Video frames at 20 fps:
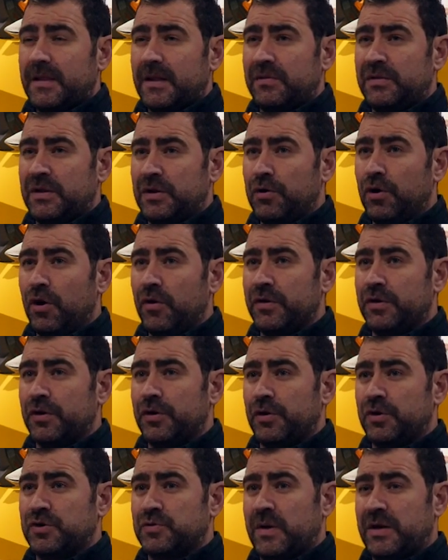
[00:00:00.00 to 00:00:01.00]
they know they're going
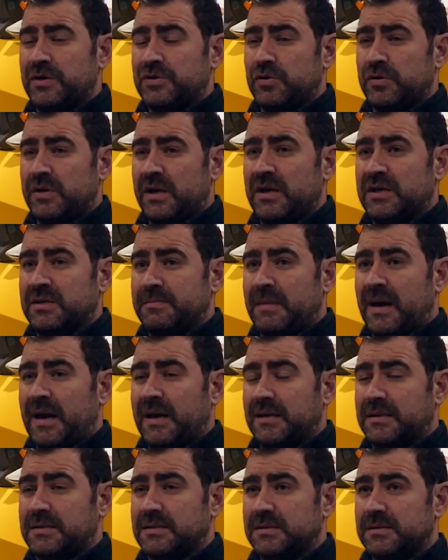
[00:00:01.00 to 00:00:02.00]
to do 22 years
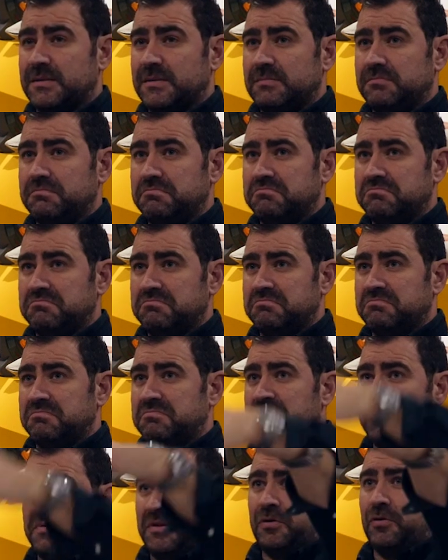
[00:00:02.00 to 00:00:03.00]
max,
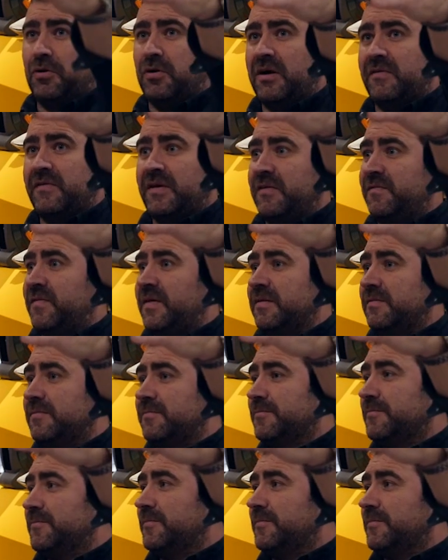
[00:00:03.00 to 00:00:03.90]
and they don't have anything